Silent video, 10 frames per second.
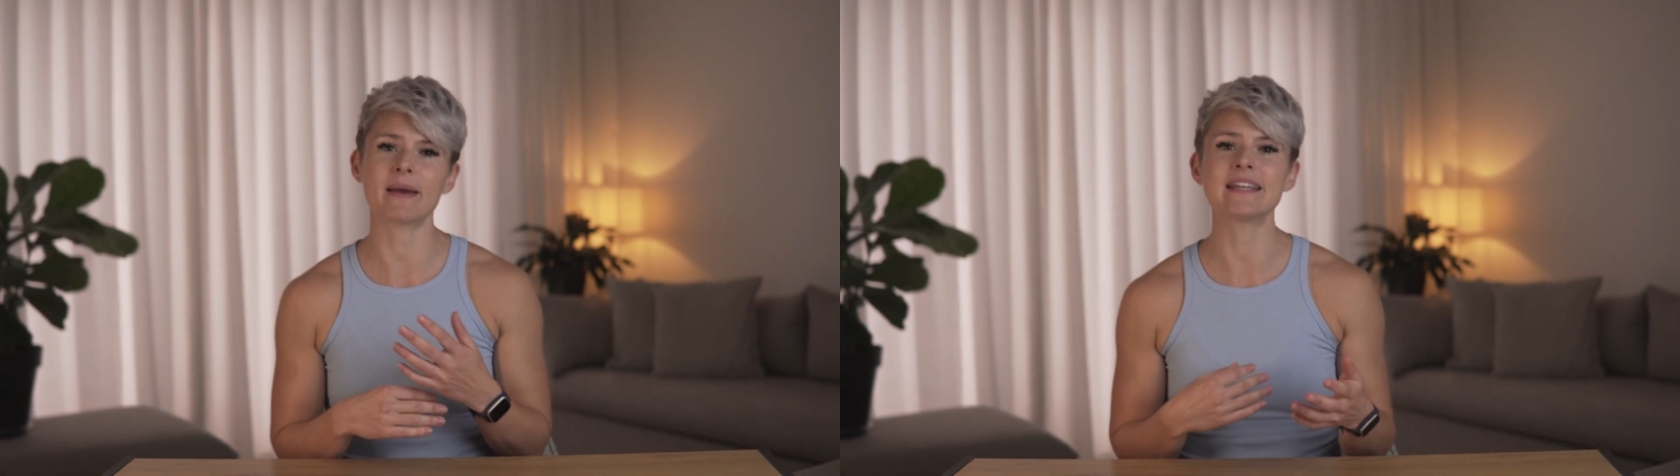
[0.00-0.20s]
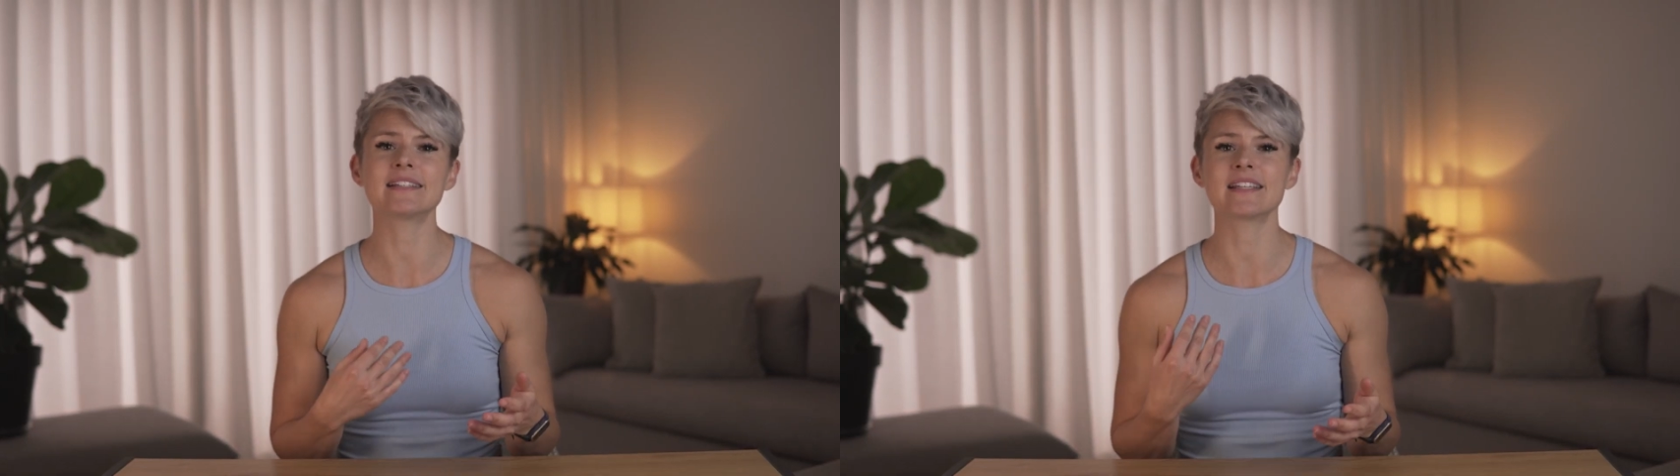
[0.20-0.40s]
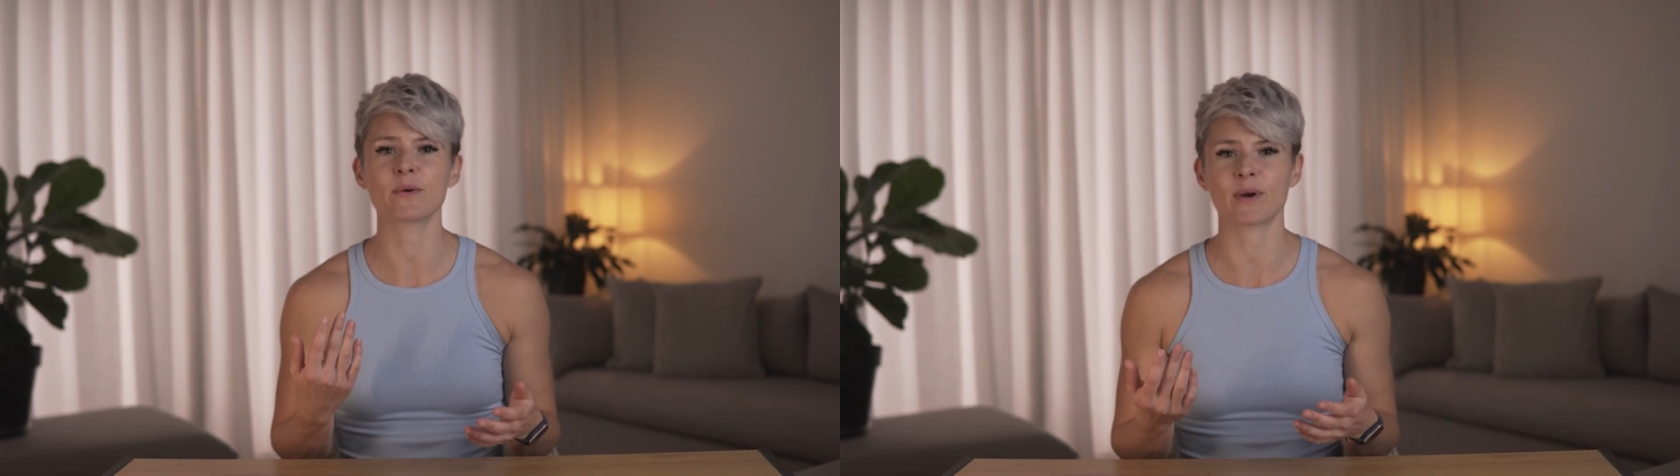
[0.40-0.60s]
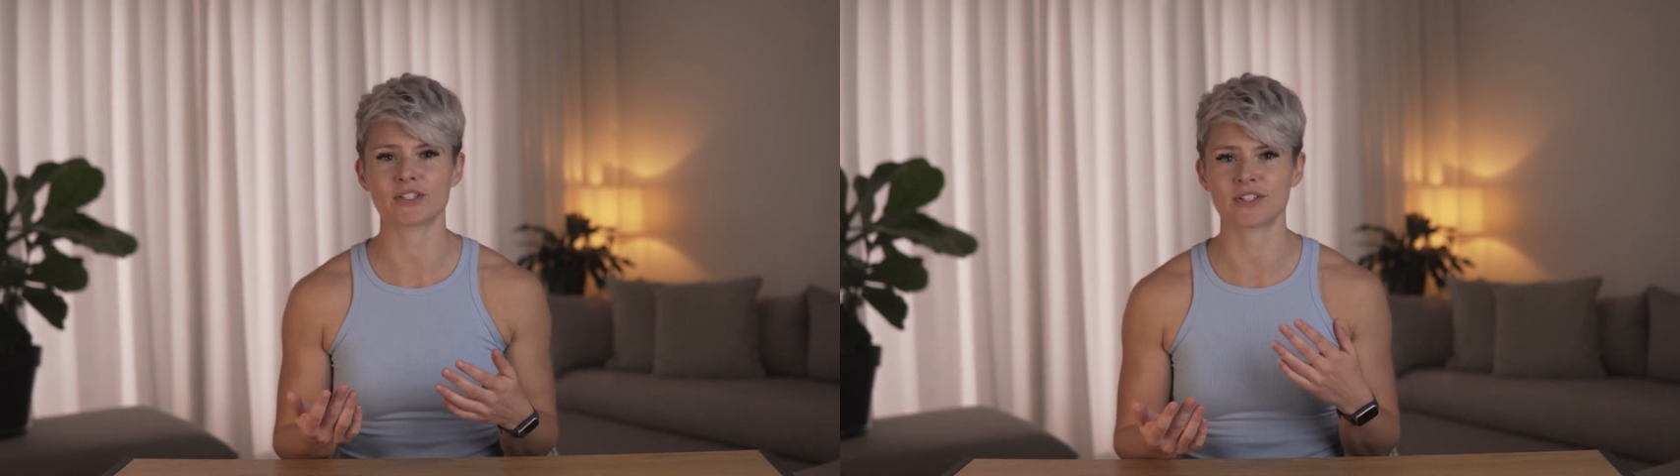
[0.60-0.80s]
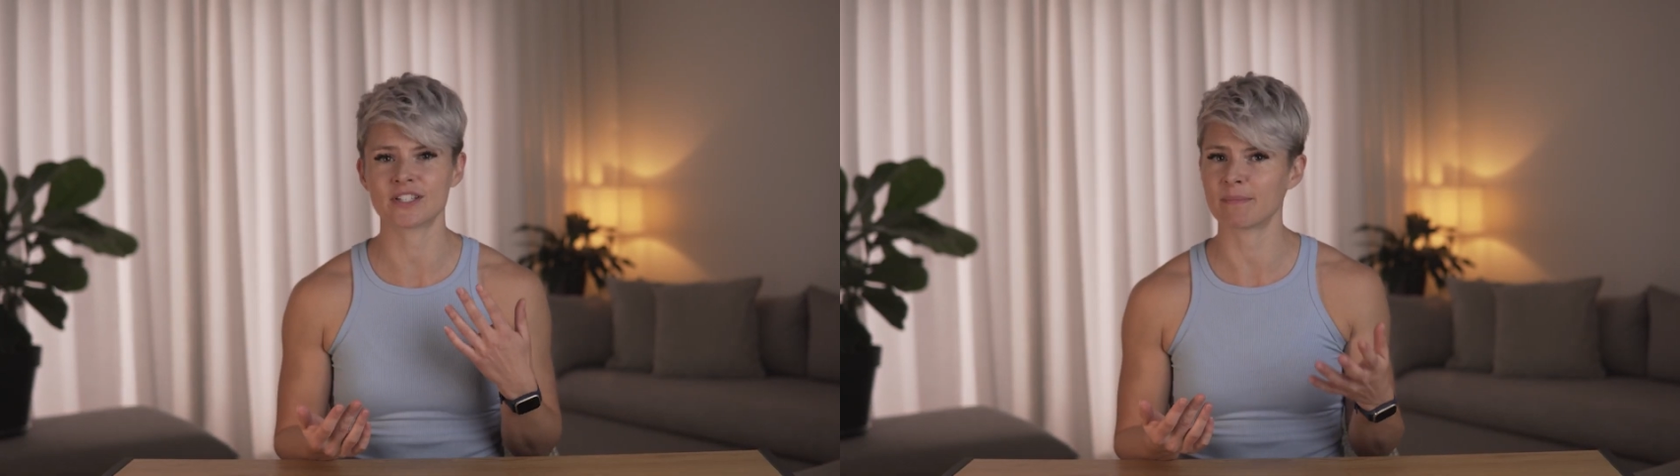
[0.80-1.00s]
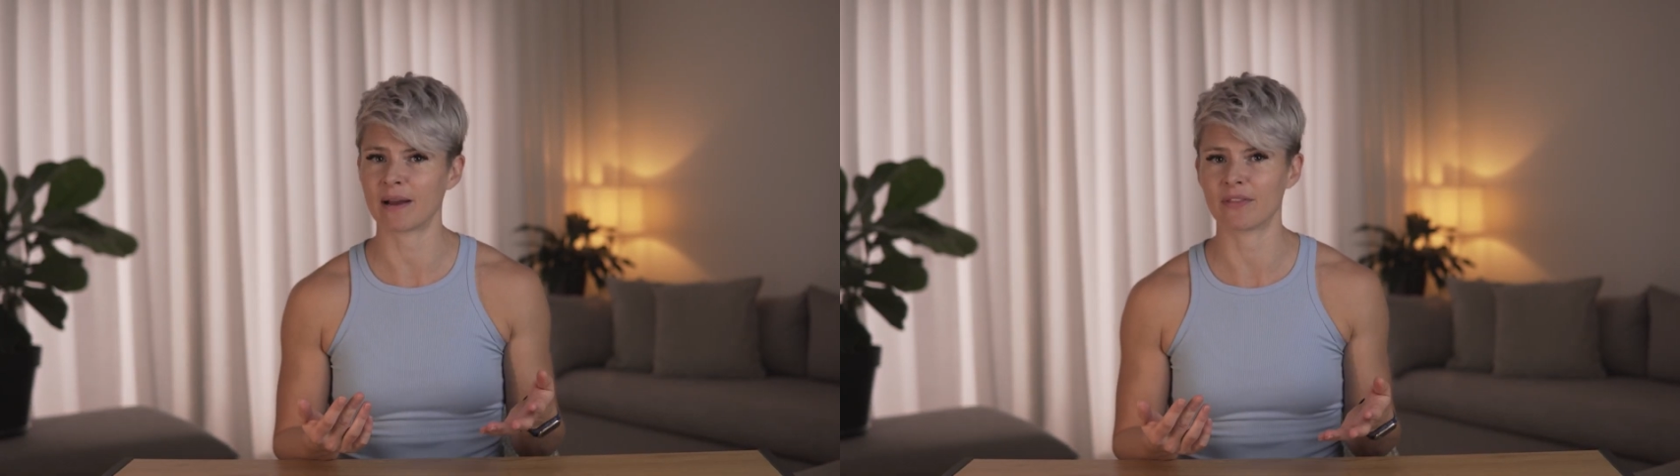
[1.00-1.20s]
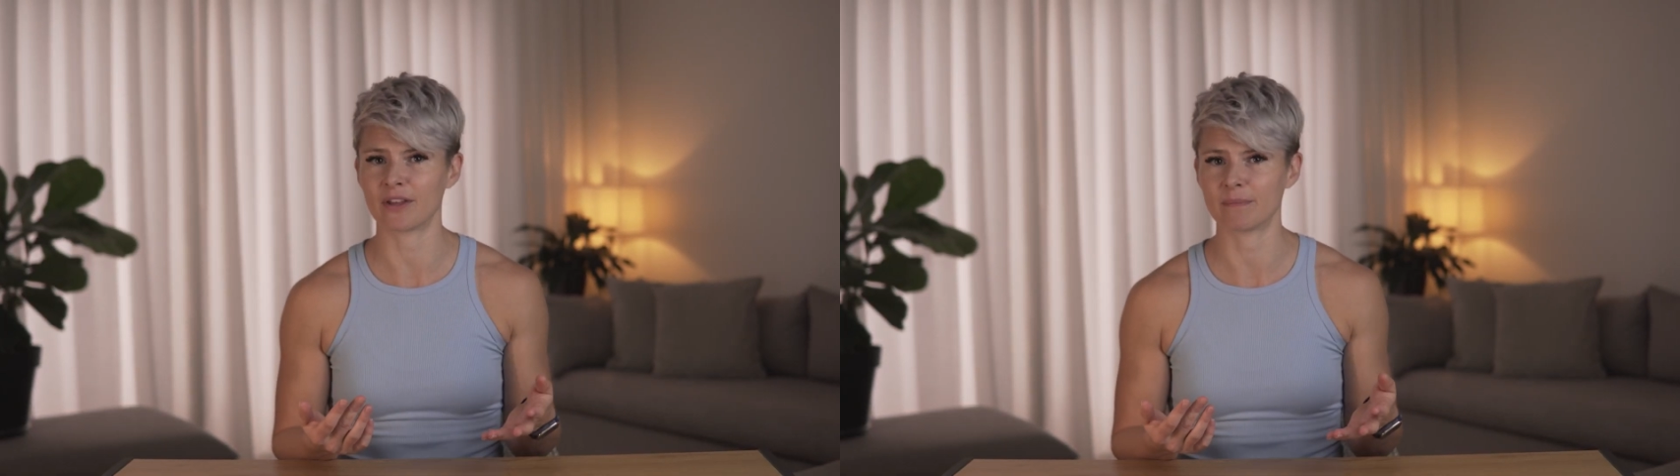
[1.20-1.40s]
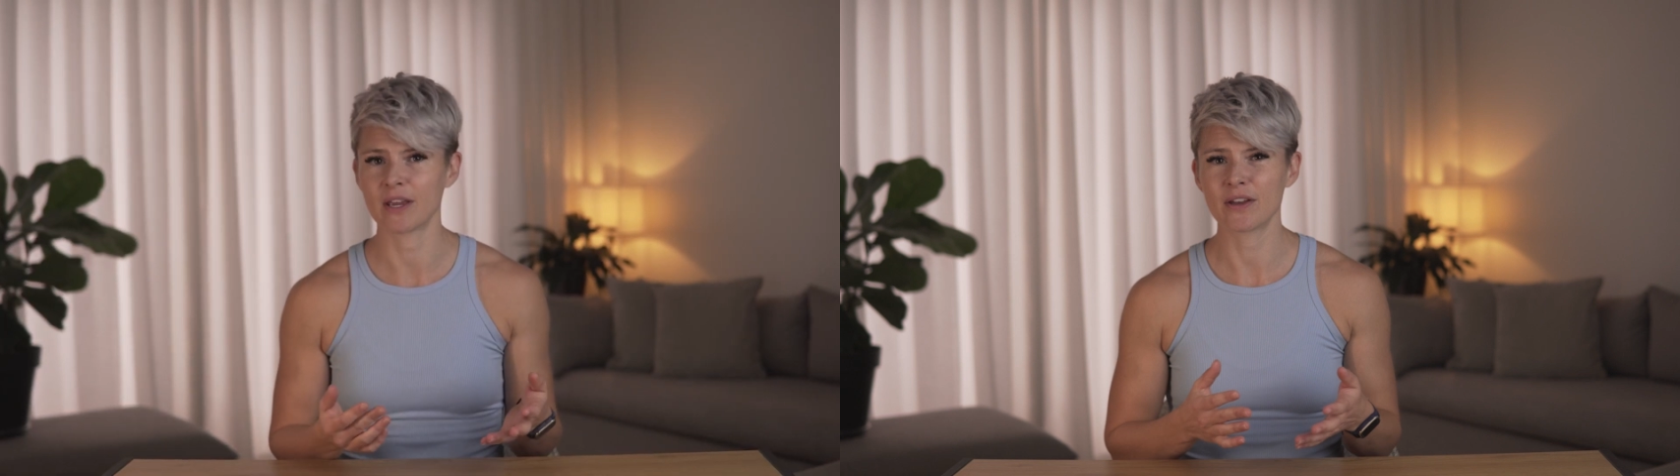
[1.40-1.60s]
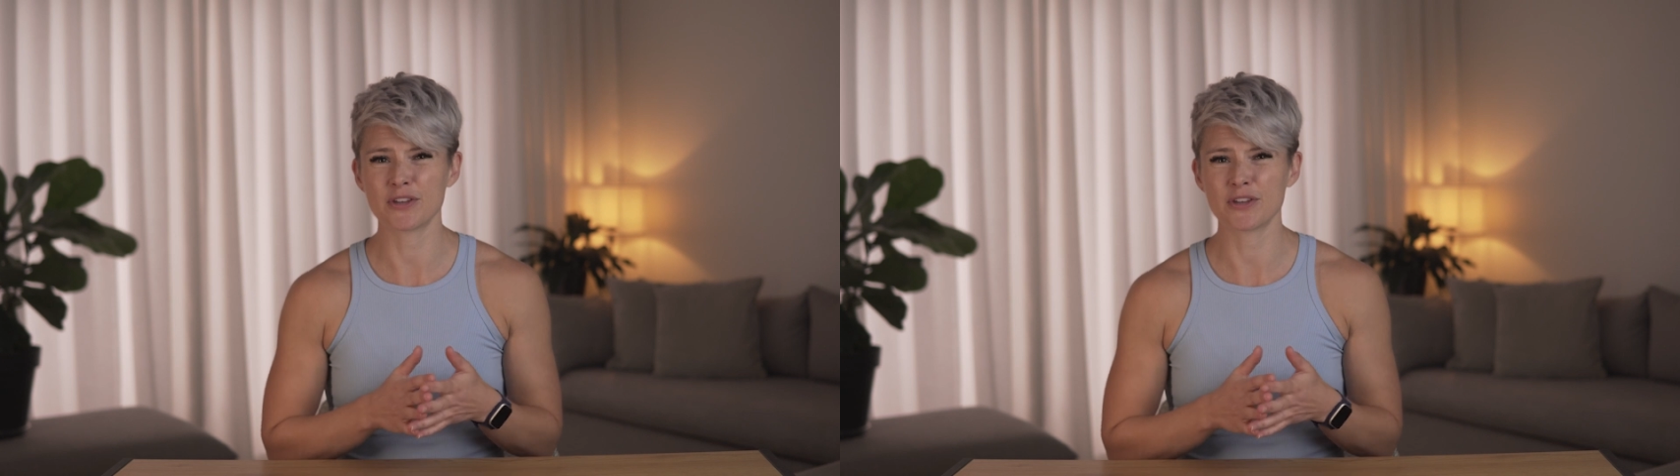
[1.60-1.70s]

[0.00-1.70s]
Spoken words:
basic questions about them